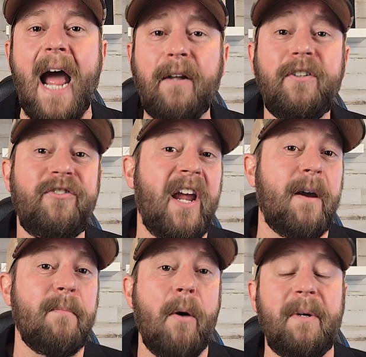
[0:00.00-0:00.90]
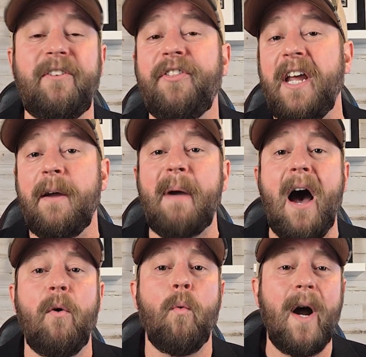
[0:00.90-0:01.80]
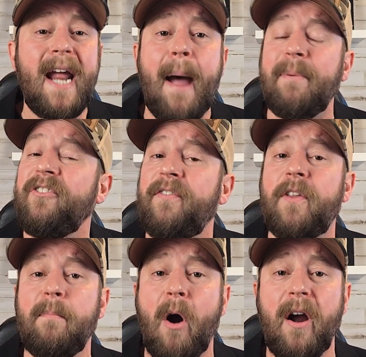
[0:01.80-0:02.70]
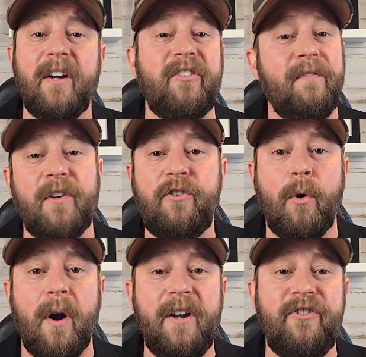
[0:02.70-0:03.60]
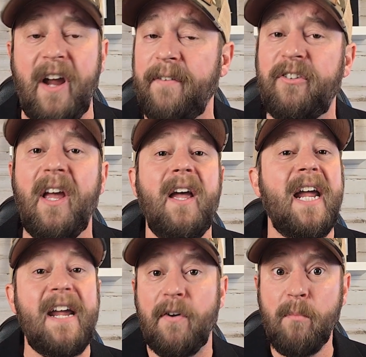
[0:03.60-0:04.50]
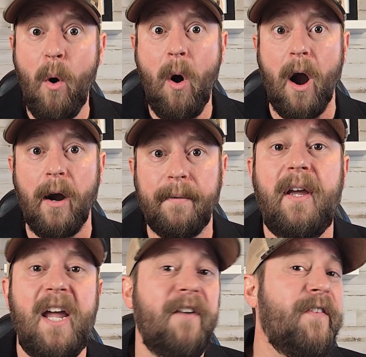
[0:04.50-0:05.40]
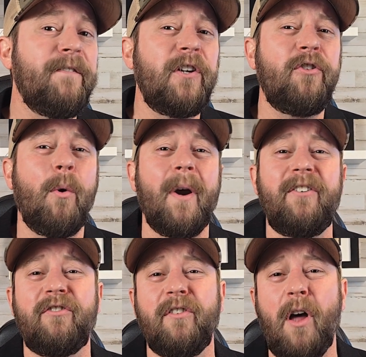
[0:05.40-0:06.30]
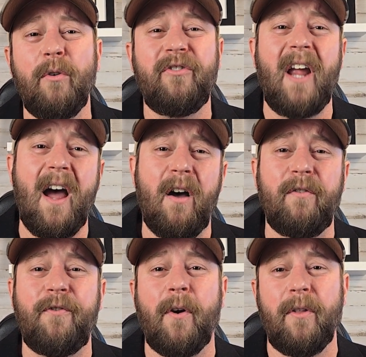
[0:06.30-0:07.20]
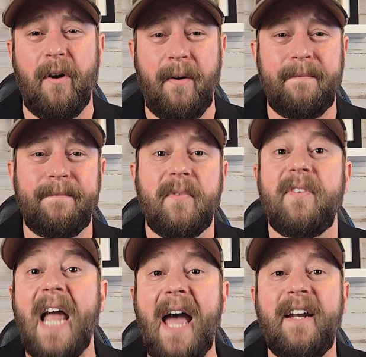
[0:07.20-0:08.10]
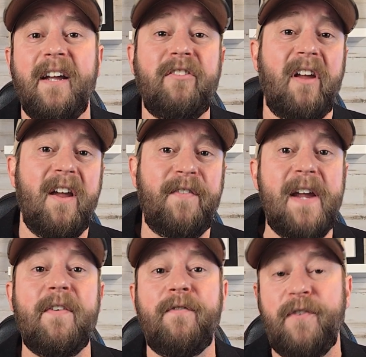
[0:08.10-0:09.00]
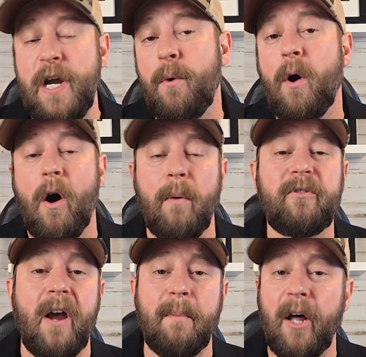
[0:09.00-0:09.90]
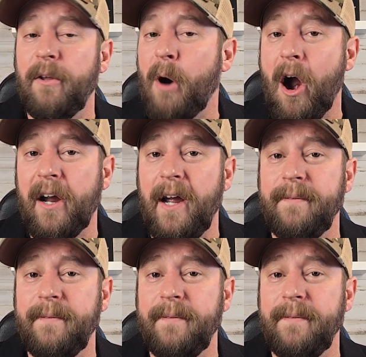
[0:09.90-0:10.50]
let's take a moment to think about what happens if the market's inventory shifts even more. If inventory slows down further, that is, if even fewer homes come on the market,